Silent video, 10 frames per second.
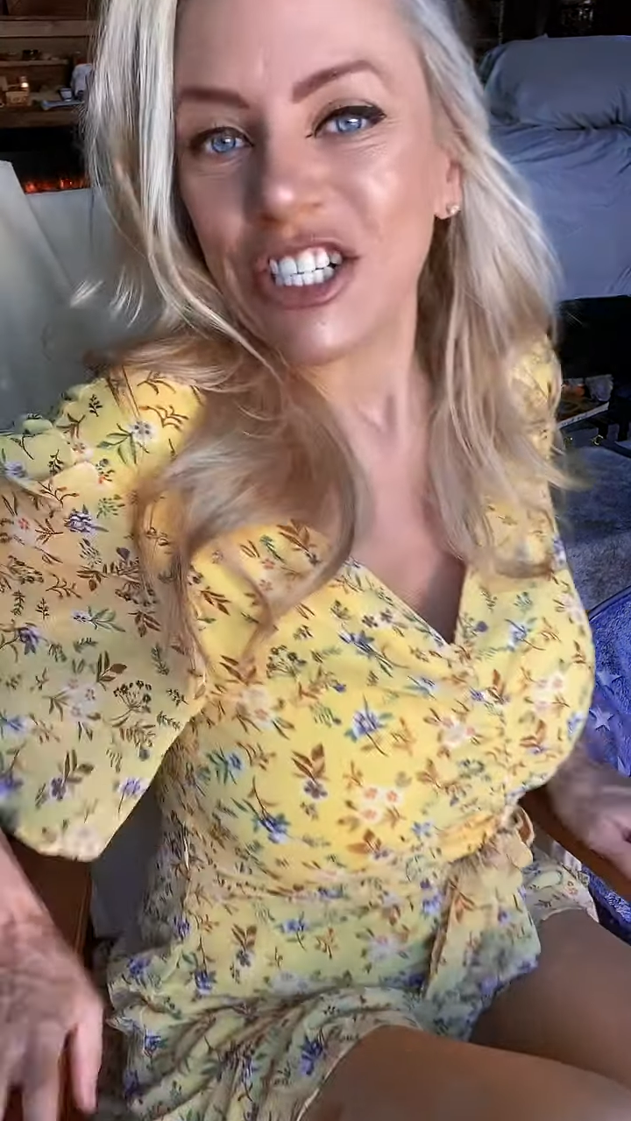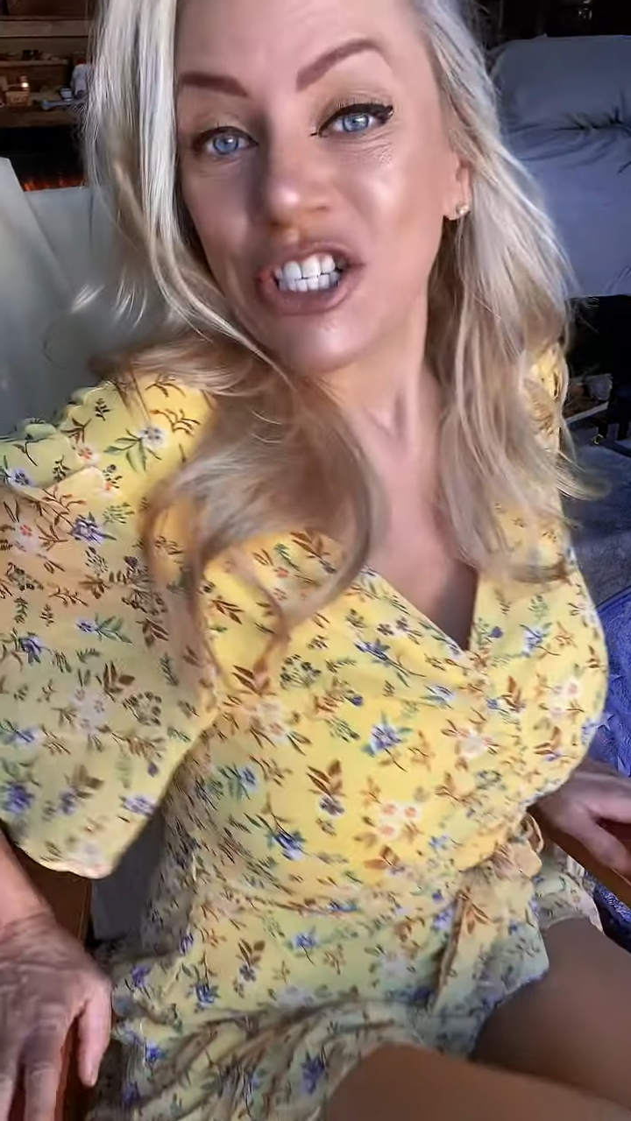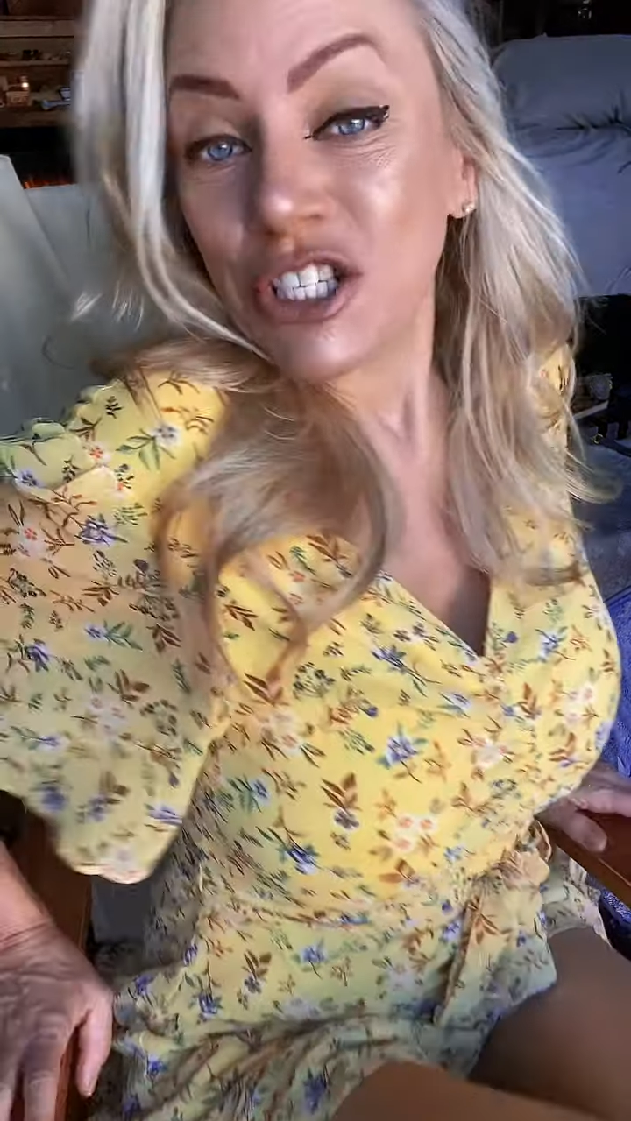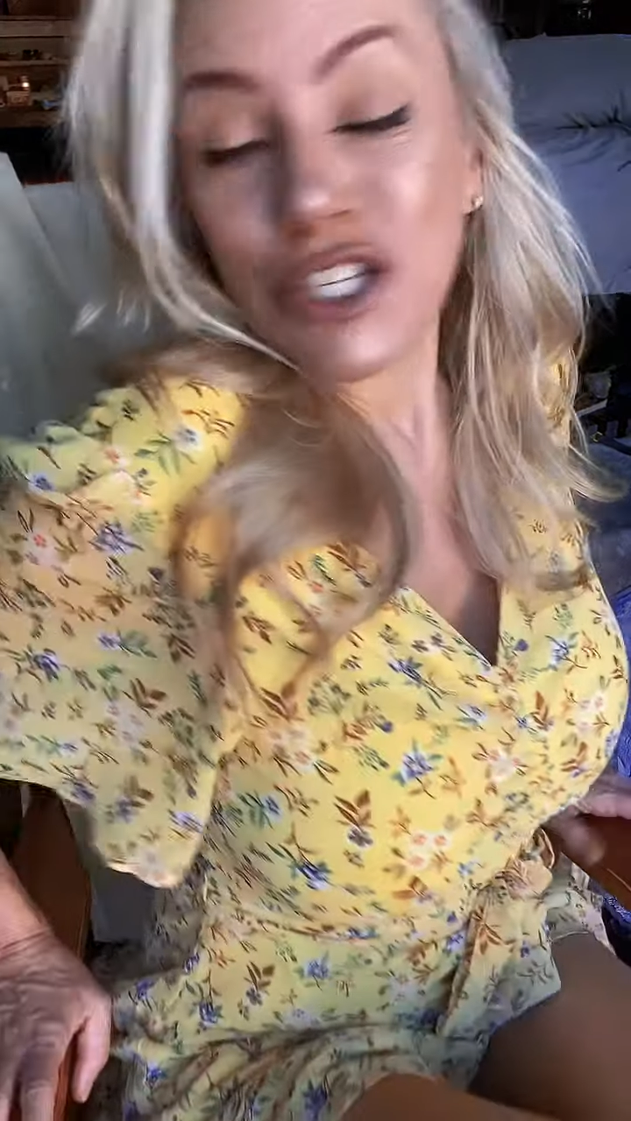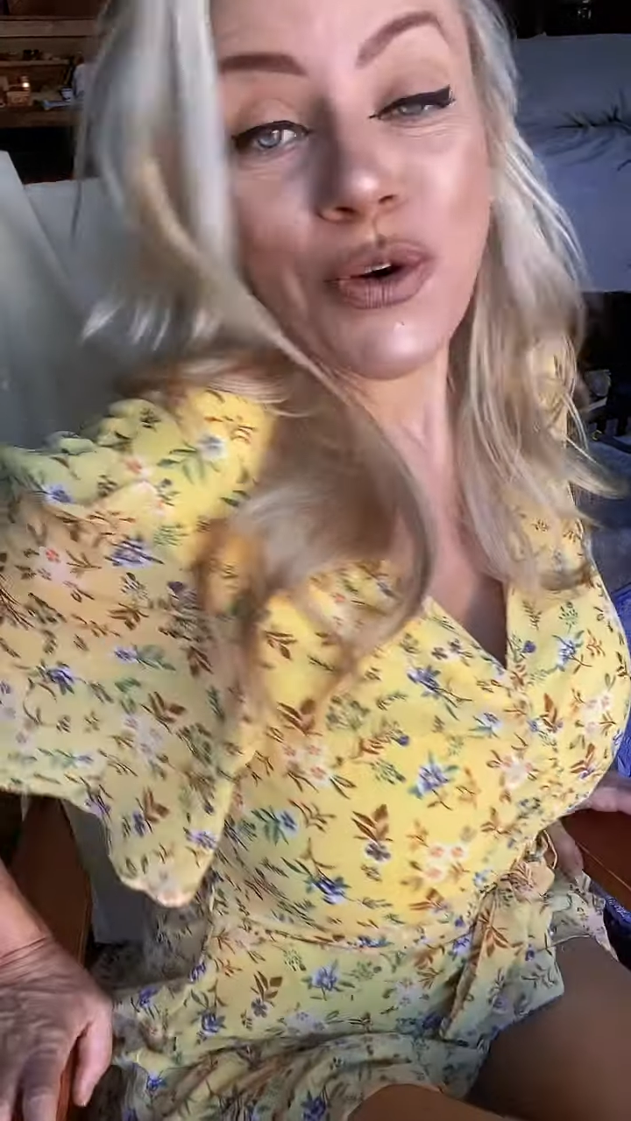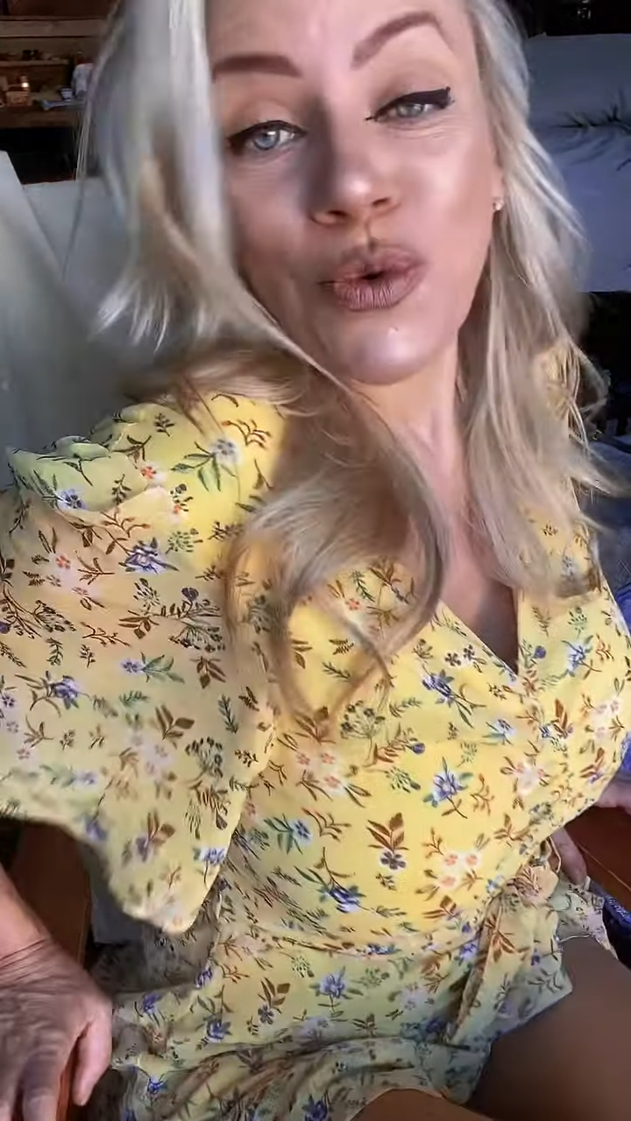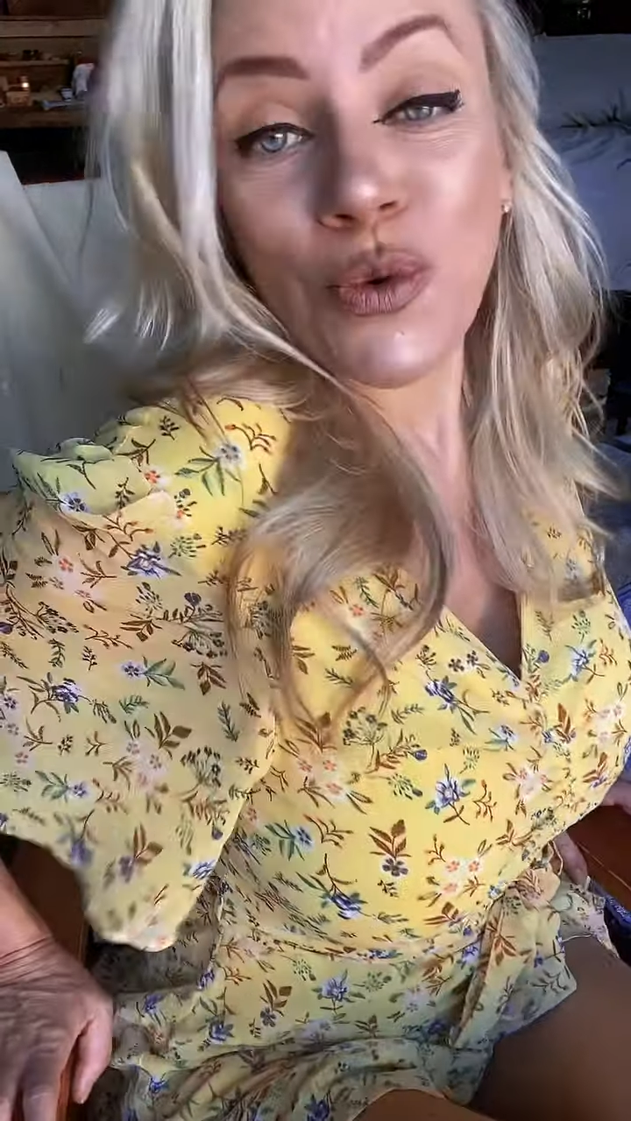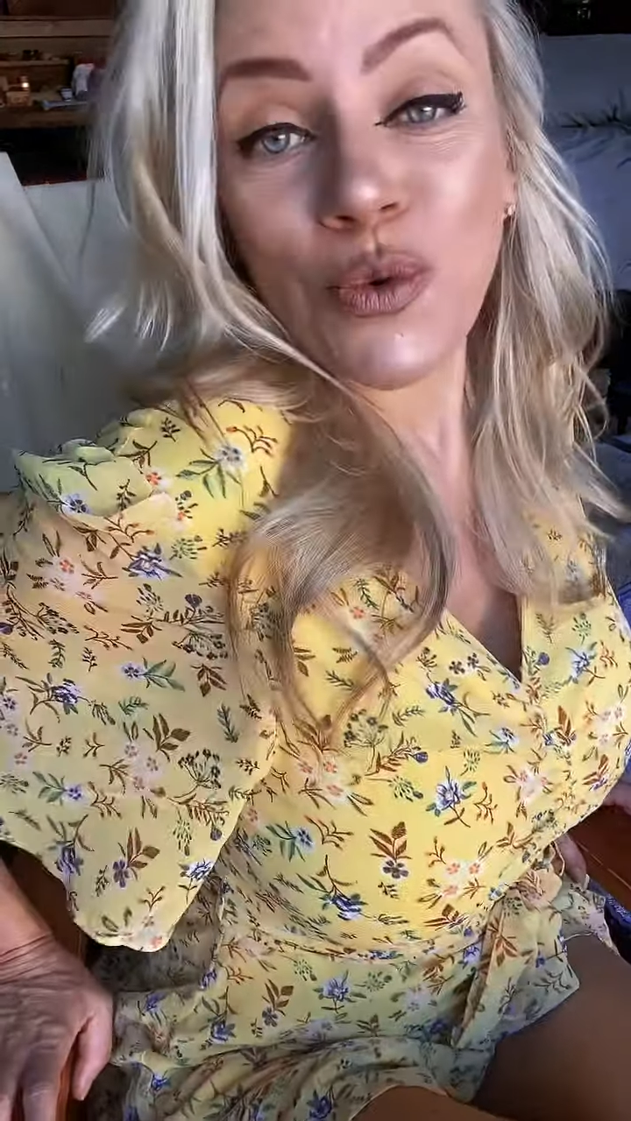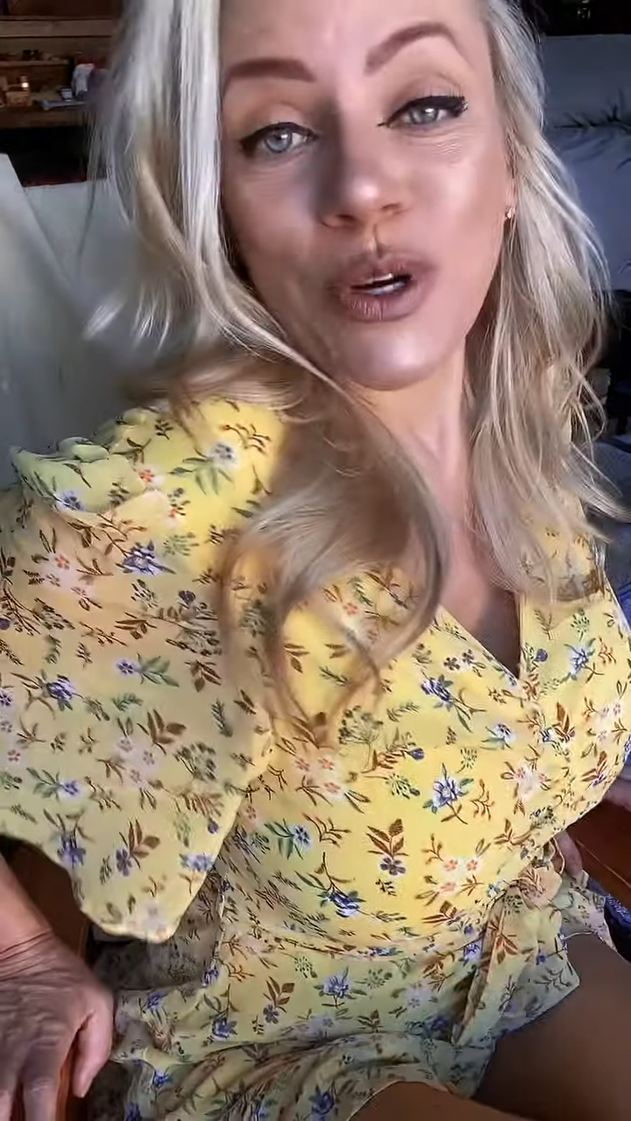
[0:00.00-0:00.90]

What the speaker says: So,